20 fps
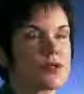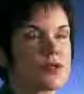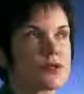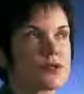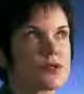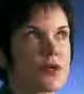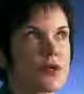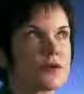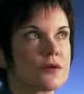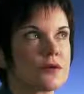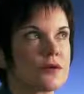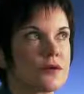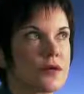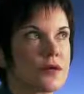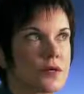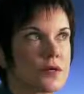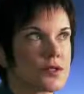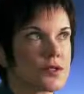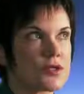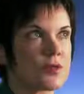The son of your
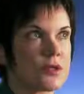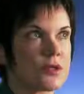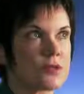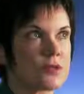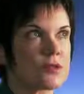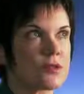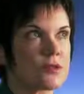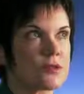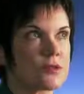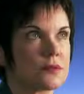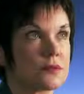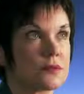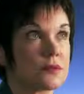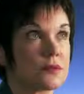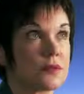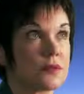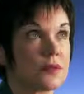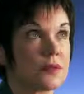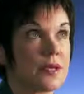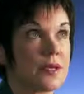husband
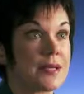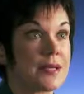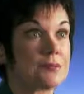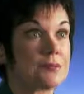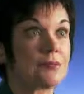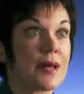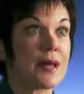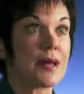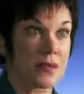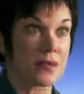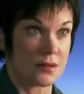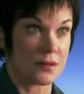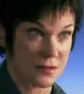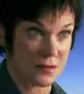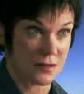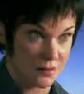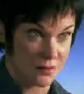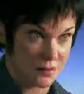in bed.